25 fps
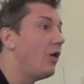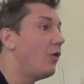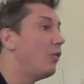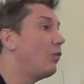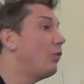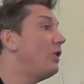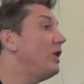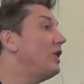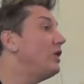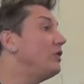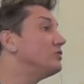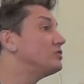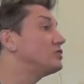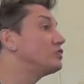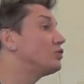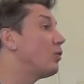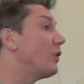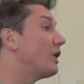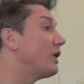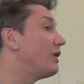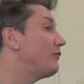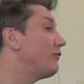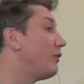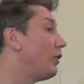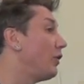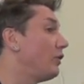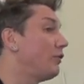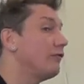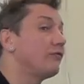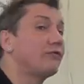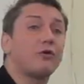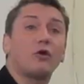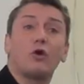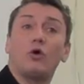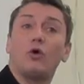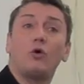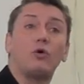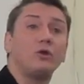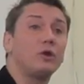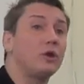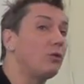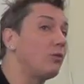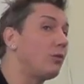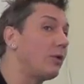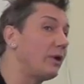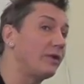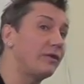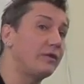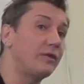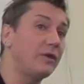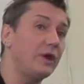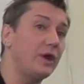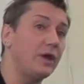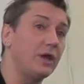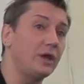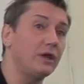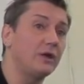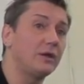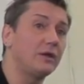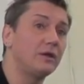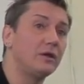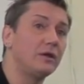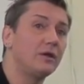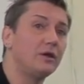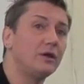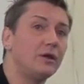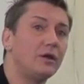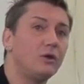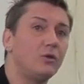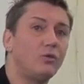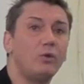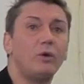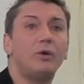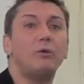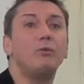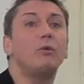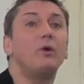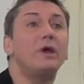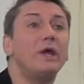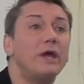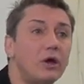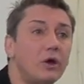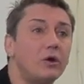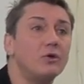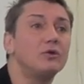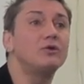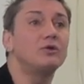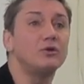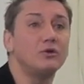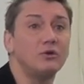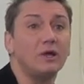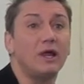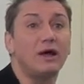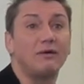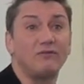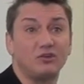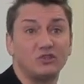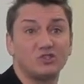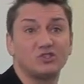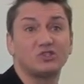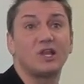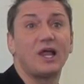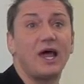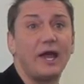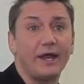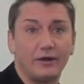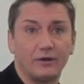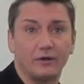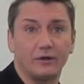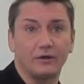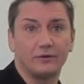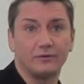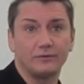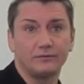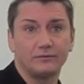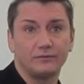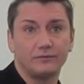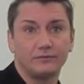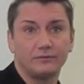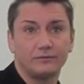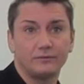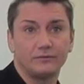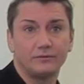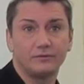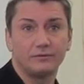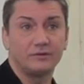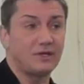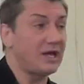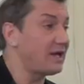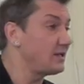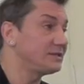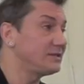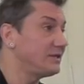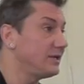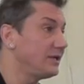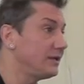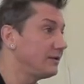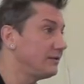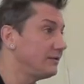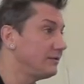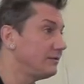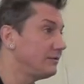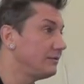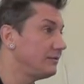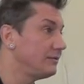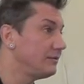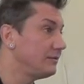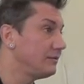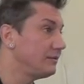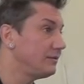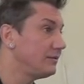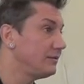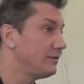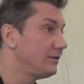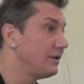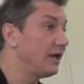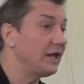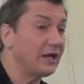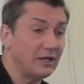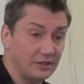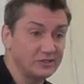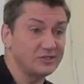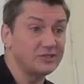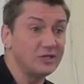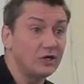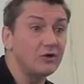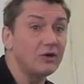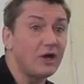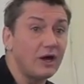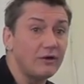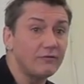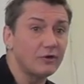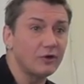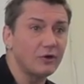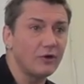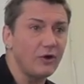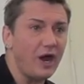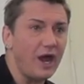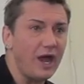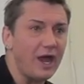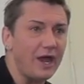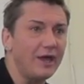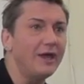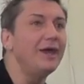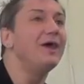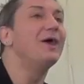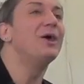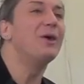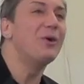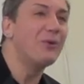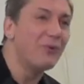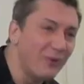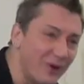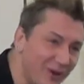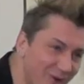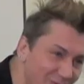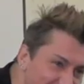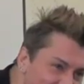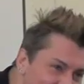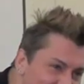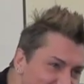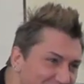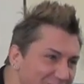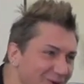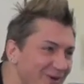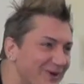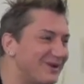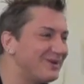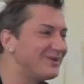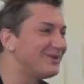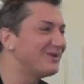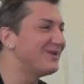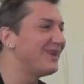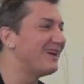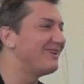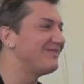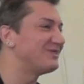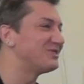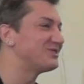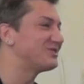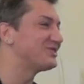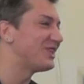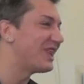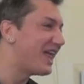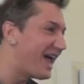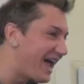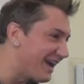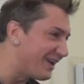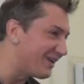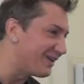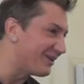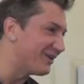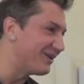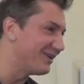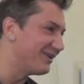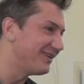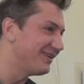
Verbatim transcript: We use 20 volume for only one thing. When we go 2 levels lighter, that's it. It'll still cover gray when we're going 2 levels lighter.